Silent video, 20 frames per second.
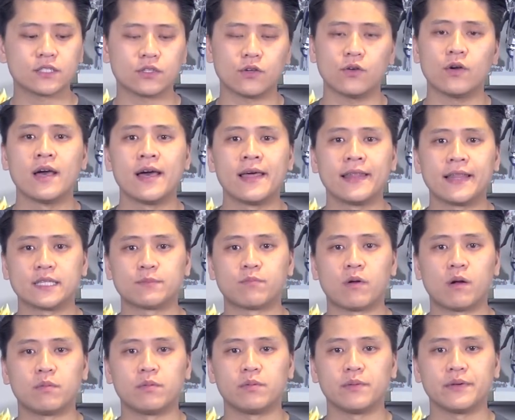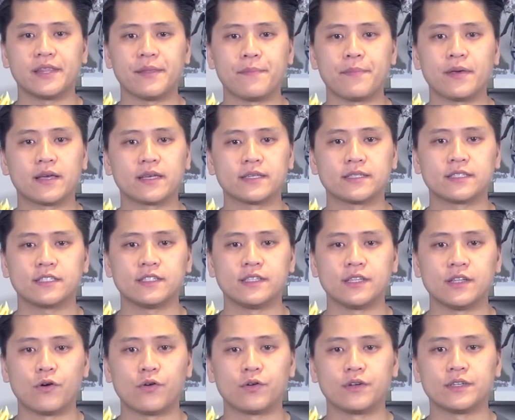So that's probably the biggest
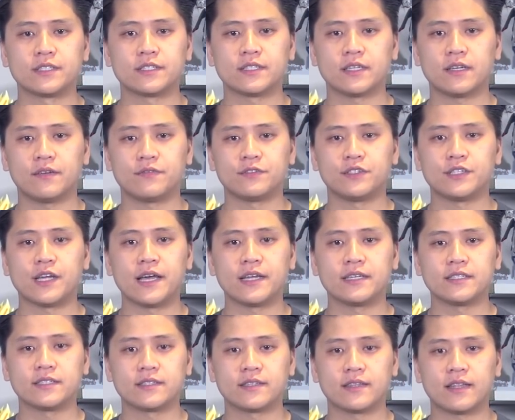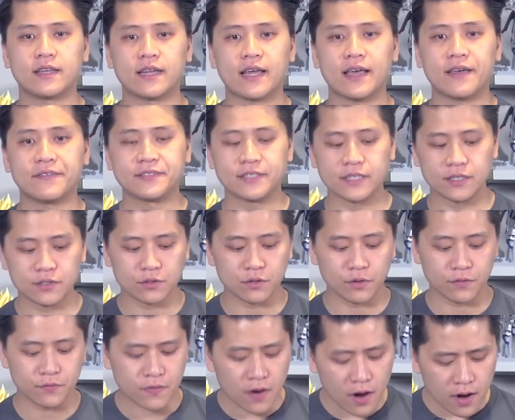notice of change that I've seen so
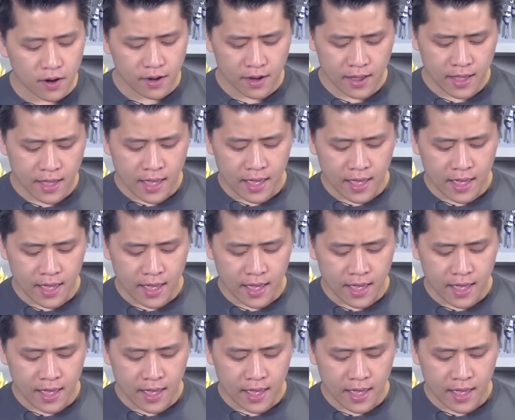far.